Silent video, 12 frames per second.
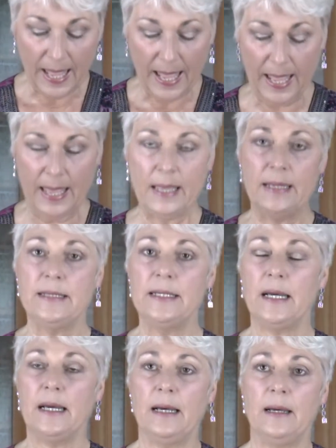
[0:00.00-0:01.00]
And
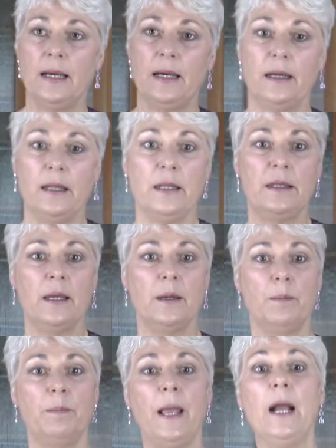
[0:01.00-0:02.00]

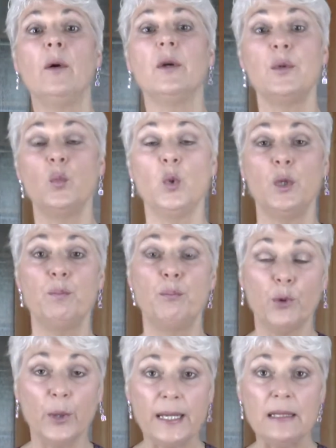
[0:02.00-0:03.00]
the parent would
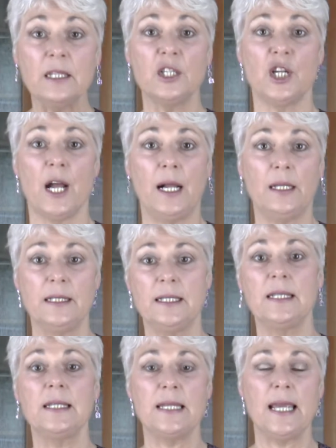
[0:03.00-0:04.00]
bring the child
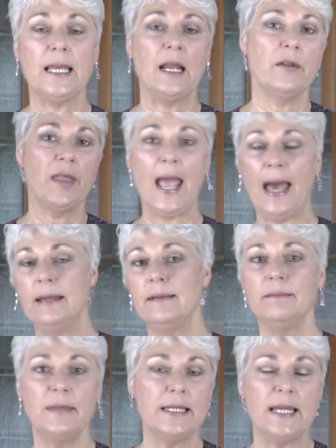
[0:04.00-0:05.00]
into the daycare,
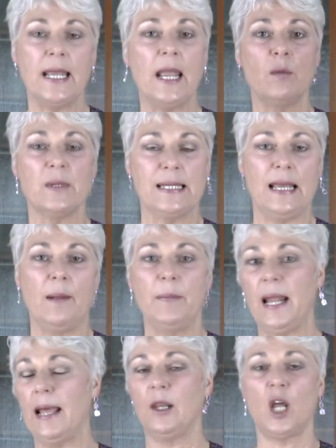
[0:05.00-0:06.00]
and the daycare was set up.
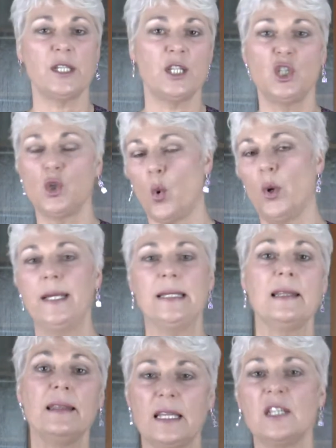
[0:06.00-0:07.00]
It had lots of
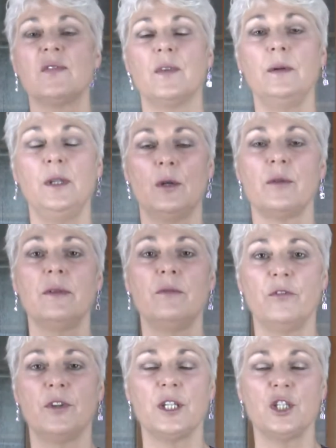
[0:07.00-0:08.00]
toys and things
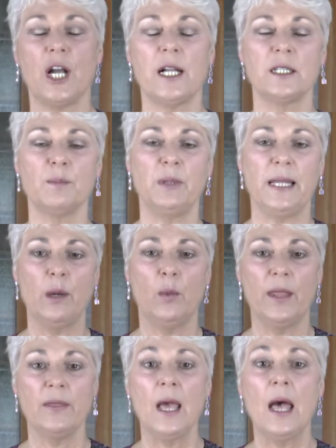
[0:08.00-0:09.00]
for the child to play
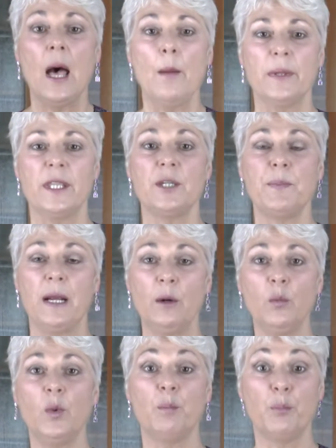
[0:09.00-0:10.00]
with. But the
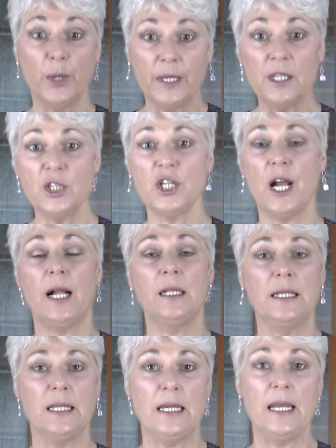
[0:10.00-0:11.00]
parent would bring the
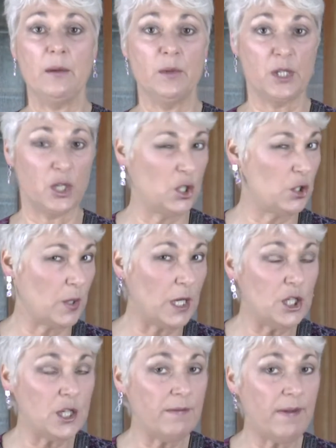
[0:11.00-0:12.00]
child in. It was a
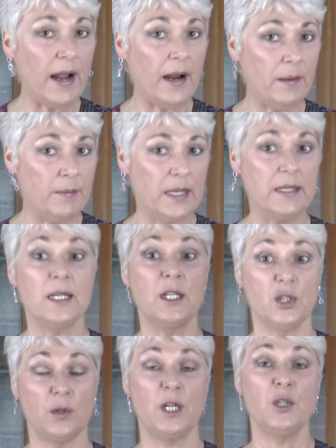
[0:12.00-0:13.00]
strange environment and
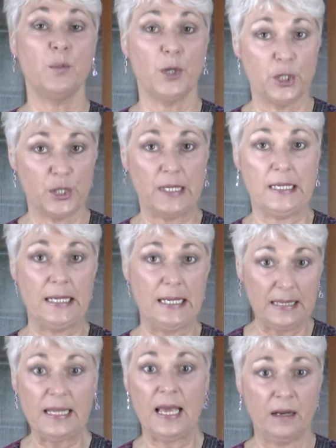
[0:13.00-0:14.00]
a strange person
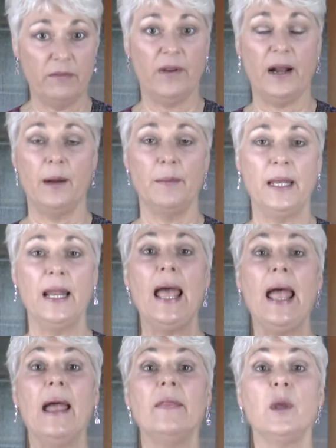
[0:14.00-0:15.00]
that environment,
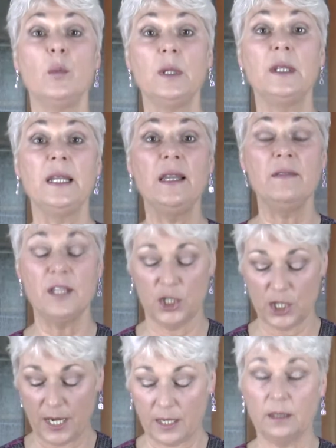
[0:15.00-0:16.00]
and they would leave the
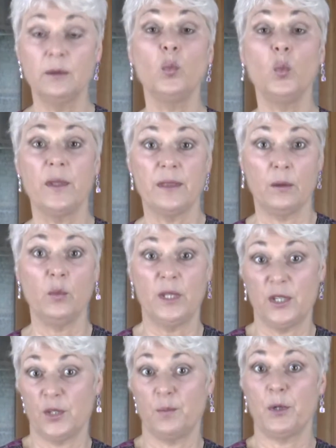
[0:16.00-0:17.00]
child
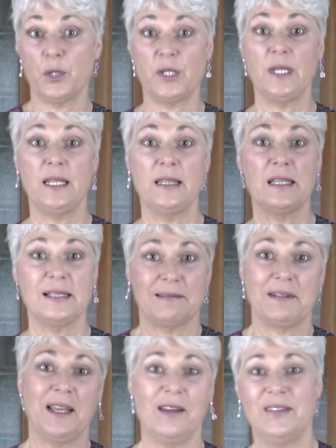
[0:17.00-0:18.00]
with this person in this
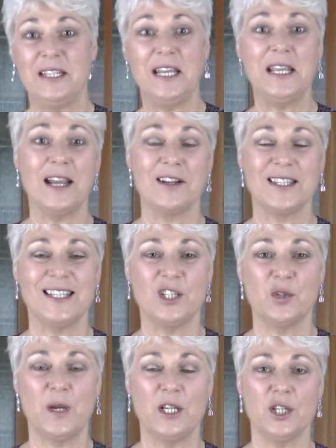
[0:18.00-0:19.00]
kind of a daycare
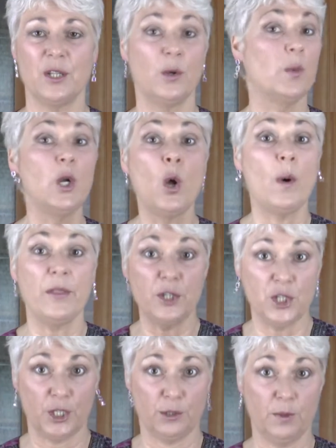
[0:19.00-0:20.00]
situation. There were no other
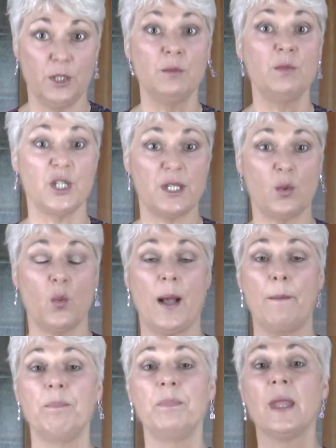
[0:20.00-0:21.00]
children, just the
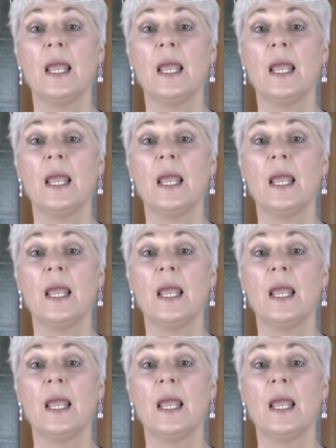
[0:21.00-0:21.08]
one.